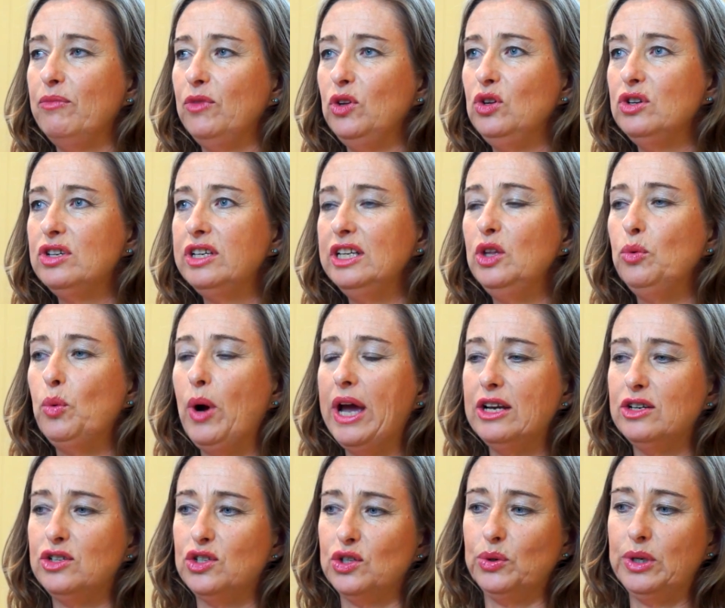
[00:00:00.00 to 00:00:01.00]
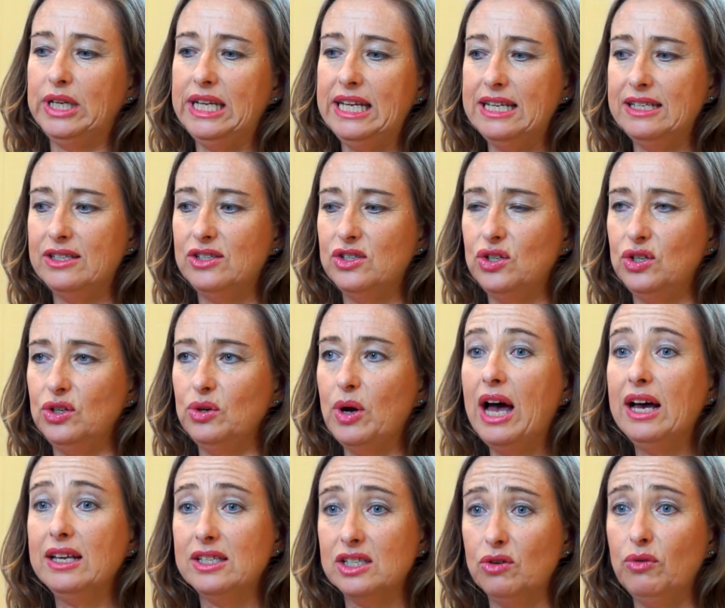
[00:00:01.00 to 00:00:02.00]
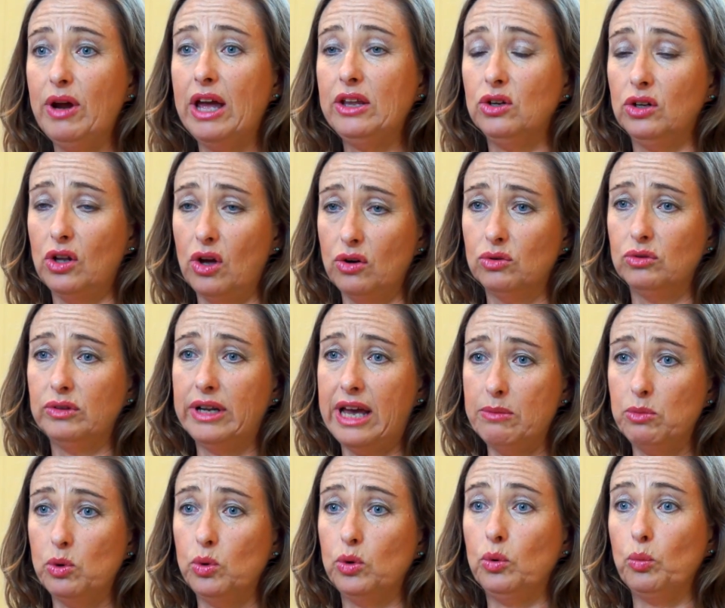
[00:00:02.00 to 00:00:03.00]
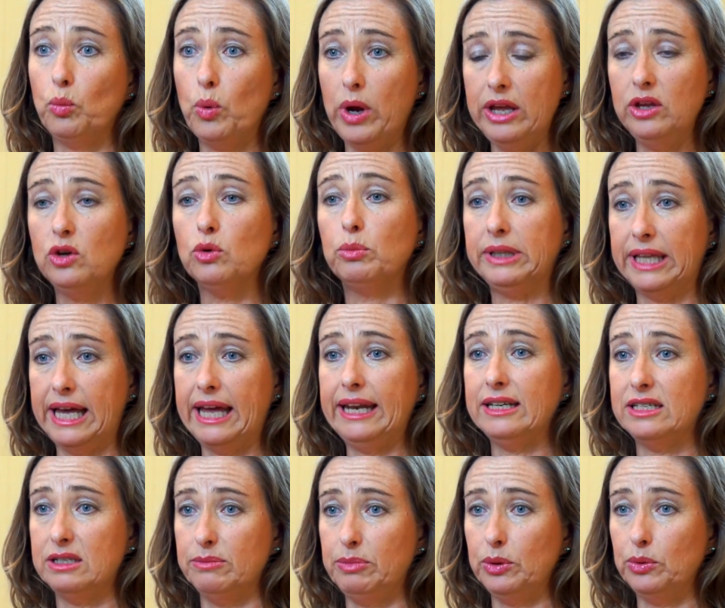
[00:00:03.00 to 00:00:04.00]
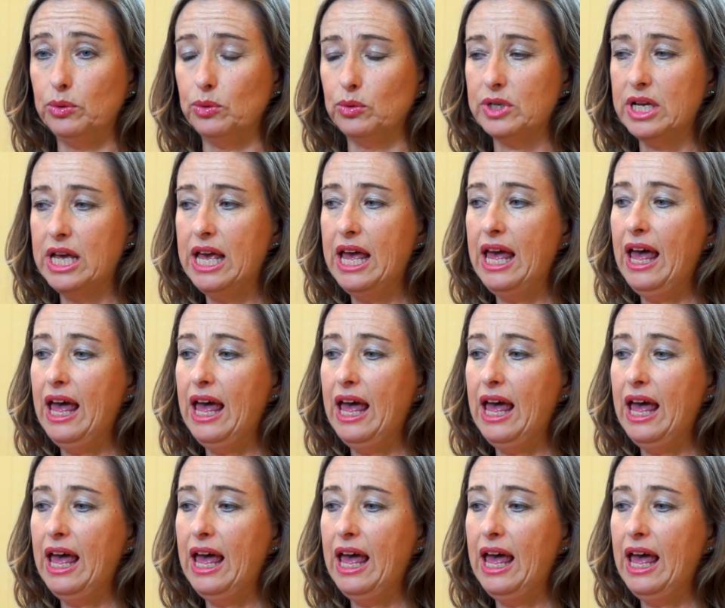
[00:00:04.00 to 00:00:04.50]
usually the way to do it is to ask around your local neighbourhood and where you're planning to build.